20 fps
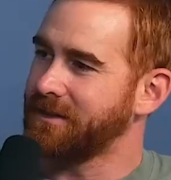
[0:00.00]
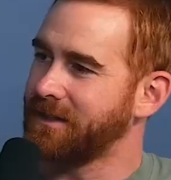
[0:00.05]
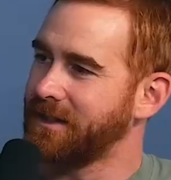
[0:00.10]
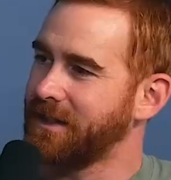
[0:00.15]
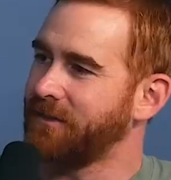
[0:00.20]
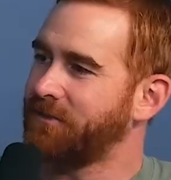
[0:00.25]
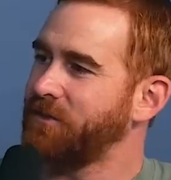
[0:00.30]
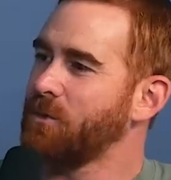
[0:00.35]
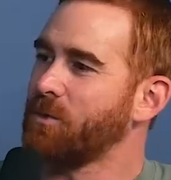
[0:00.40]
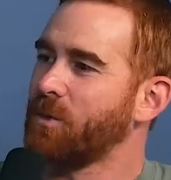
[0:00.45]

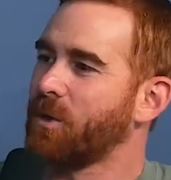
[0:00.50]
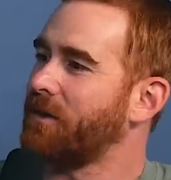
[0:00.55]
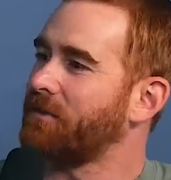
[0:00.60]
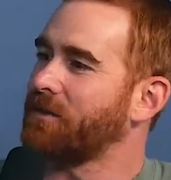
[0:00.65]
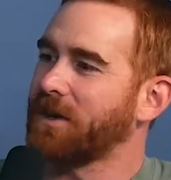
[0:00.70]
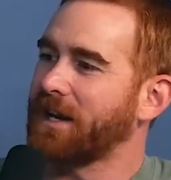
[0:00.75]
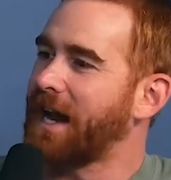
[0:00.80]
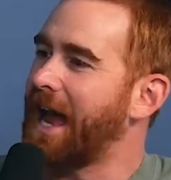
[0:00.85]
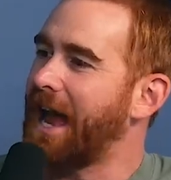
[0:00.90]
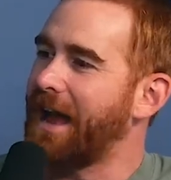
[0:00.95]
If you were
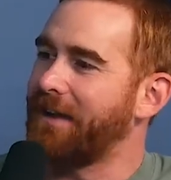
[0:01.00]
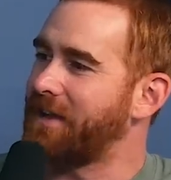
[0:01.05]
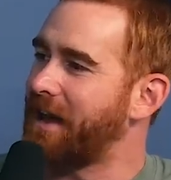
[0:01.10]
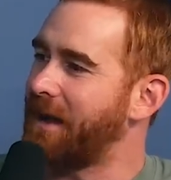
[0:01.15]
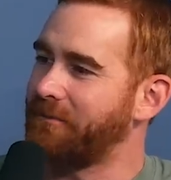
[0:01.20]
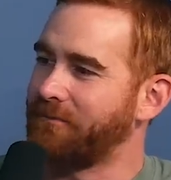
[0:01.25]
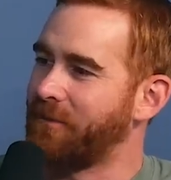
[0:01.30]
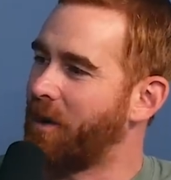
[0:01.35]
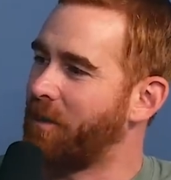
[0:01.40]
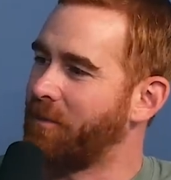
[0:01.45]
ever going to have
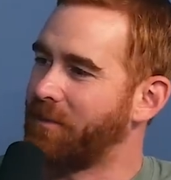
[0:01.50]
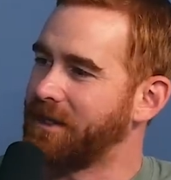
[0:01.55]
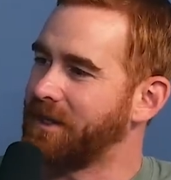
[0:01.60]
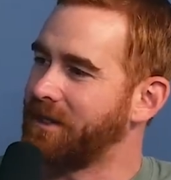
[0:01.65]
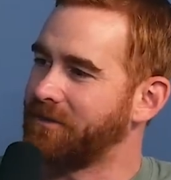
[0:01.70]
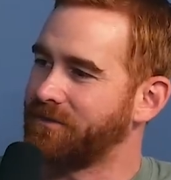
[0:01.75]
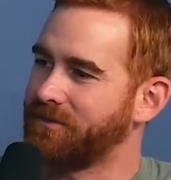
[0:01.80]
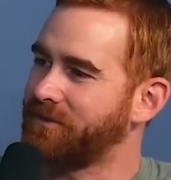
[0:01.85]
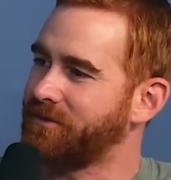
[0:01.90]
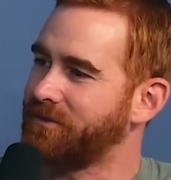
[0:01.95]
that moment
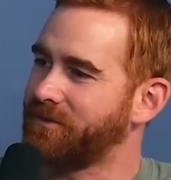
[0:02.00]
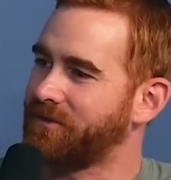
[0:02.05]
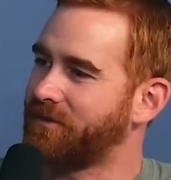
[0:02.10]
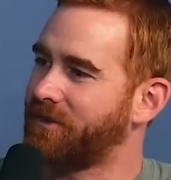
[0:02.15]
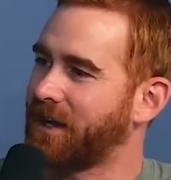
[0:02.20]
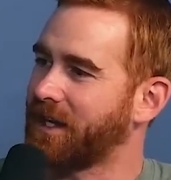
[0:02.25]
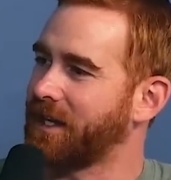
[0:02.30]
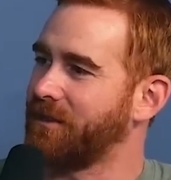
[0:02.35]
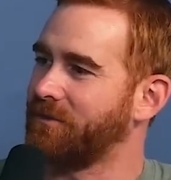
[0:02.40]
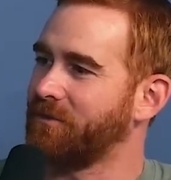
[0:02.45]
of
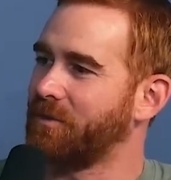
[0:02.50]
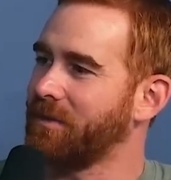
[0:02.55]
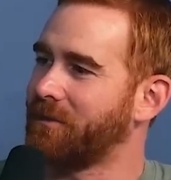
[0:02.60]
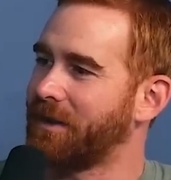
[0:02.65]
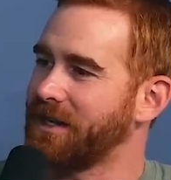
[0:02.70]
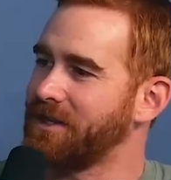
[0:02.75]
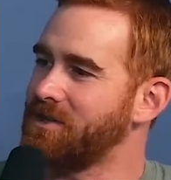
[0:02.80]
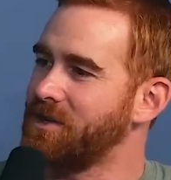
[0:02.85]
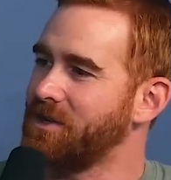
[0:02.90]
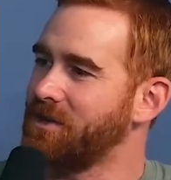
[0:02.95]
fucking, what am
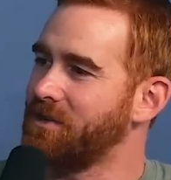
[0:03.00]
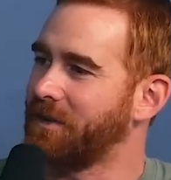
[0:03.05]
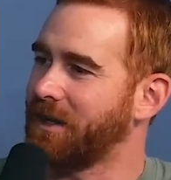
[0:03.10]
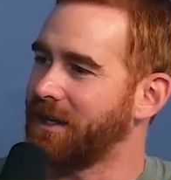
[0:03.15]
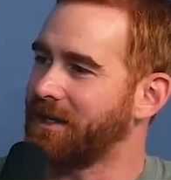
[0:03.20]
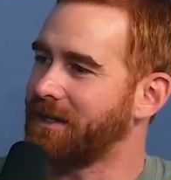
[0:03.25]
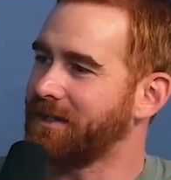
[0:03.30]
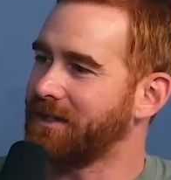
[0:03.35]
I doing?